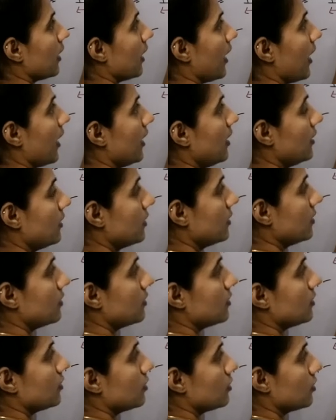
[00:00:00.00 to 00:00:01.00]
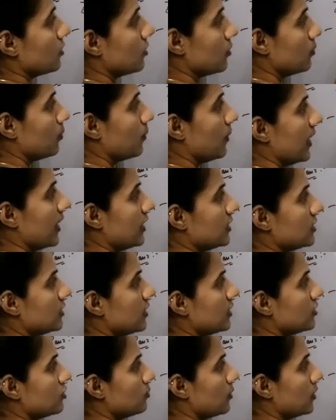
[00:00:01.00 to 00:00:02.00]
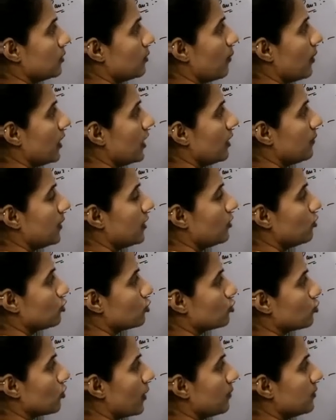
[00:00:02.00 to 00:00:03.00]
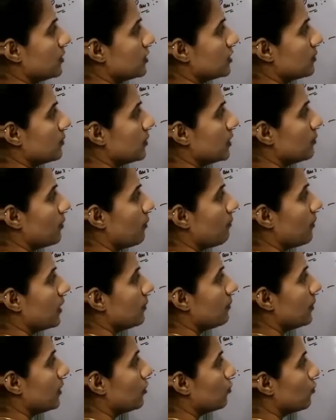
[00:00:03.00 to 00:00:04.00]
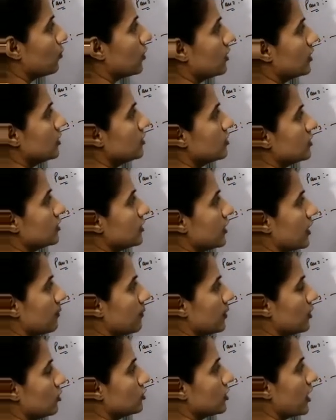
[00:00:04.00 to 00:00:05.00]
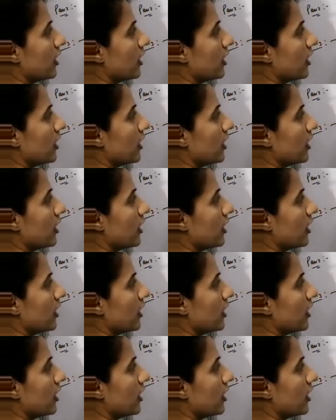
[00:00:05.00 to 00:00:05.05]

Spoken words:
and place this minimum element or swap this minimum element with this 10, because